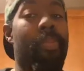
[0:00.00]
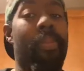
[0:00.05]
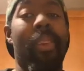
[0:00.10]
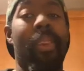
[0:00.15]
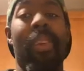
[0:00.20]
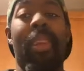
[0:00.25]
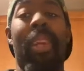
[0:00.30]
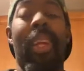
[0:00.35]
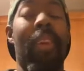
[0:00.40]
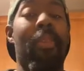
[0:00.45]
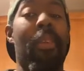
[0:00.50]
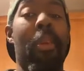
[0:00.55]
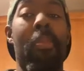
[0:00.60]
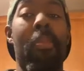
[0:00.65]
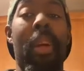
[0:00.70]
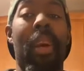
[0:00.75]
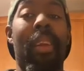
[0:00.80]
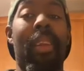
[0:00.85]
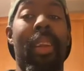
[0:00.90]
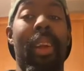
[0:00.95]
to give them
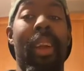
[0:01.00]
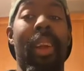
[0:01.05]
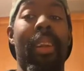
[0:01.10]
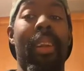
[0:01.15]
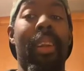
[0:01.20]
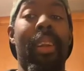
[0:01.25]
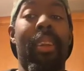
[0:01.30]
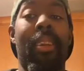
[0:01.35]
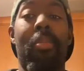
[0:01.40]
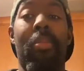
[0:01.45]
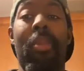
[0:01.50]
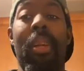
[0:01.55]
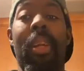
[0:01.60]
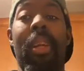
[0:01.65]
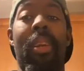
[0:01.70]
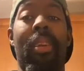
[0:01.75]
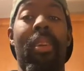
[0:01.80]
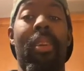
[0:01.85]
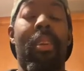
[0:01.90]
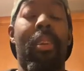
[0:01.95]
nothing, that just
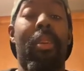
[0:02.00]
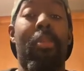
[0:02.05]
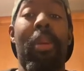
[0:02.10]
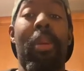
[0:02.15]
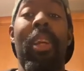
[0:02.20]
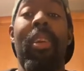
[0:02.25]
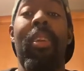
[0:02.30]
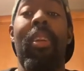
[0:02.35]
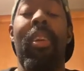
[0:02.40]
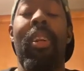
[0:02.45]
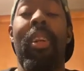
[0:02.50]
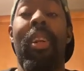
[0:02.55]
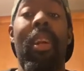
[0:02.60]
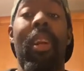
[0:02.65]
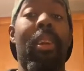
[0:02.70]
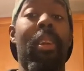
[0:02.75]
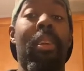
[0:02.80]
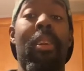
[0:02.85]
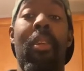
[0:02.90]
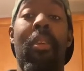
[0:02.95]
means you're a piece of
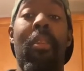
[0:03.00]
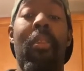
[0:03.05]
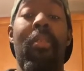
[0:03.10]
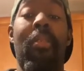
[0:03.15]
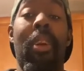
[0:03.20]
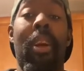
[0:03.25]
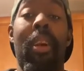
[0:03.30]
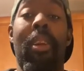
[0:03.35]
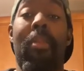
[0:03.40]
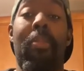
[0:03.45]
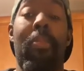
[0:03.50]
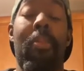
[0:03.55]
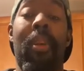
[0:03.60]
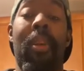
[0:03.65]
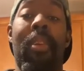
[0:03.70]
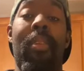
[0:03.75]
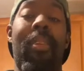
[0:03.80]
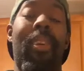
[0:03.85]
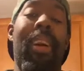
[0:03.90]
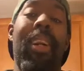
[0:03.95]
shit. No offense,
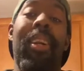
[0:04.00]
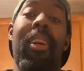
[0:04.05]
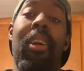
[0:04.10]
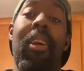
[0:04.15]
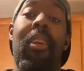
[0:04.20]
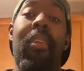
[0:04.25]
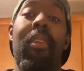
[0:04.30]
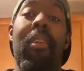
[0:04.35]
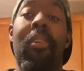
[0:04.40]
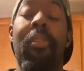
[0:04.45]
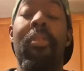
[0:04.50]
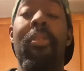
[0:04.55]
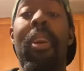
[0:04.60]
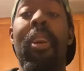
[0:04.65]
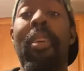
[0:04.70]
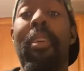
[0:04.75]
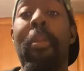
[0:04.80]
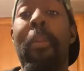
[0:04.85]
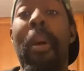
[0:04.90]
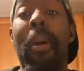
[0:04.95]
but actually all the
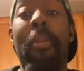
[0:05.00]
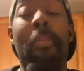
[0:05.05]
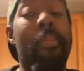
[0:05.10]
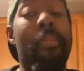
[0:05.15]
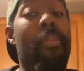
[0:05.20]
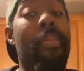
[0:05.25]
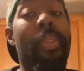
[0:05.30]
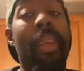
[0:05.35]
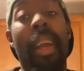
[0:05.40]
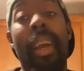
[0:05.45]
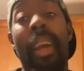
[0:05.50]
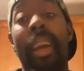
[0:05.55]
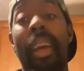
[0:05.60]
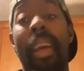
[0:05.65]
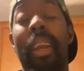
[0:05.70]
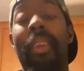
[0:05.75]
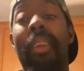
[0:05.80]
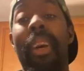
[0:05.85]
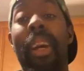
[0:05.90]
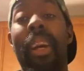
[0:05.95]
offense. But
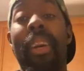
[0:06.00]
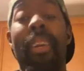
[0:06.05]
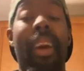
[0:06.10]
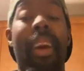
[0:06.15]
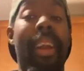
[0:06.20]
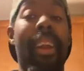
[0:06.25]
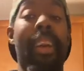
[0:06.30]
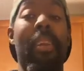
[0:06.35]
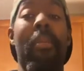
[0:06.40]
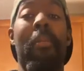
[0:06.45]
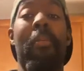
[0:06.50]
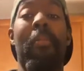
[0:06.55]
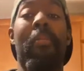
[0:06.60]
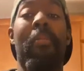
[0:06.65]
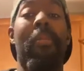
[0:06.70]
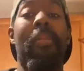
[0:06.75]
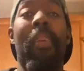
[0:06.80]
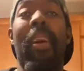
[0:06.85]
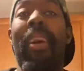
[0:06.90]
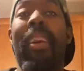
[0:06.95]
anyways, I didn't
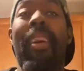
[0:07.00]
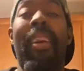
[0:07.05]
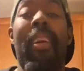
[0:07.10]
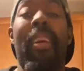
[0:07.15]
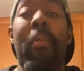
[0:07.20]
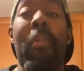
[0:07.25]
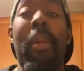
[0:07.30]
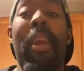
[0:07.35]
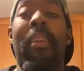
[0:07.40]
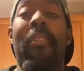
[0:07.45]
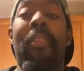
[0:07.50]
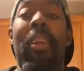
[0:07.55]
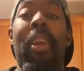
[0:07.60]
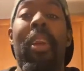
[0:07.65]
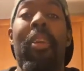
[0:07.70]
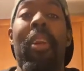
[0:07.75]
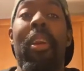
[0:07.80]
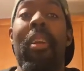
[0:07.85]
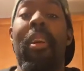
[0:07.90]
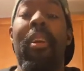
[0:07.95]
make a video
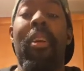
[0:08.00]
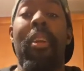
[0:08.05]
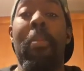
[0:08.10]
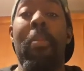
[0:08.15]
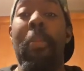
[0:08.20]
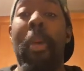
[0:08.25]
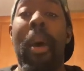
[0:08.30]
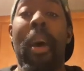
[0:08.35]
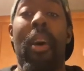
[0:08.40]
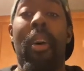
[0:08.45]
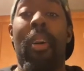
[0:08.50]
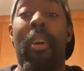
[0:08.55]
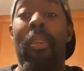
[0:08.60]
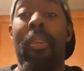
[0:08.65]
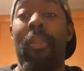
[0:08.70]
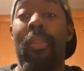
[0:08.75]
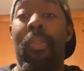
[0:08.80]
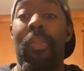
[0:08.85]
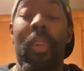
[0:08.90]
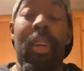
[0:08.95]
to talk
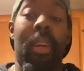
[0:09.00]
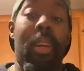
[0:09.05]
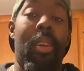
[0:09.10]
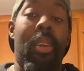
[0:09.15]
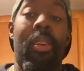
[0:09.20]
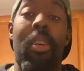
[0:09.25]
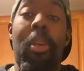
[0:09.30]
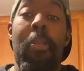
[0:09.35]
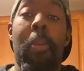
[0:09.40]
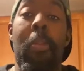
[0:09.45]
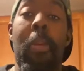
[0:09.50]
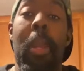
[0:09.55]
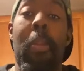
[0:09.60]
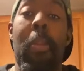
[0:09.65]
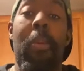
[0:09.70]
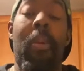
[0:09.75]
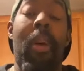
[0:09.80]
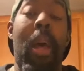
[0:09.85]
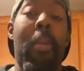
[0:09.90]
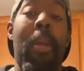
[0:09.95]
about stupid
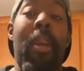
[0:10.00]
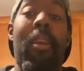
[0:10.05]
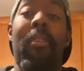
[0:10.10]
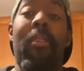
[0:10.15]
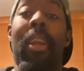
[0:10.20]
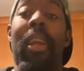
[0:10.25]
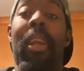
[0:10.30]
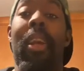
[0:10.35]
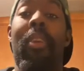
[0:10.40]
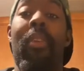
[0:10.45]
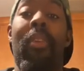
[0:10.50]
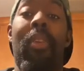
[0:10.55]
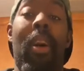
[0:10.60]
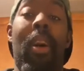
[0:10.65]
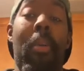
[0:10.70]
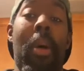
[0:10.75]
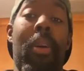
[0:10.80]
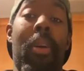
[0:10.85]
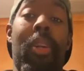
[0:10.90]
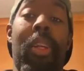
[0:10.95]
people. I made a video
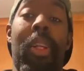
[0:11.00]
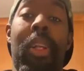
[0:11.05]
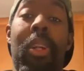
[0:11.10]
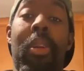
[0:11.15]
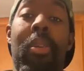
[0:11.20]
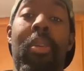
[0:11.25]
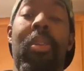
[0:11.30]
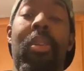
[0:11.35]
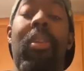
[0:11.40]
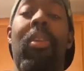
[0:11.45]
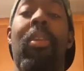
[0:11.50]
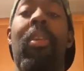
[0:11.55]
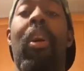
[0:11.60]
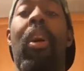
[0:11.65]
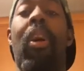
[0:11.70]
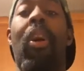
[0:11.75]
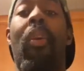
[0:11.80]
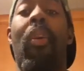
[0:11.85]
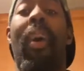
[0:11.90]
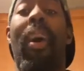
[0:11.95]
about shoes,
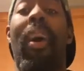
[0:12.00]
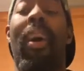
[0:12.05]
so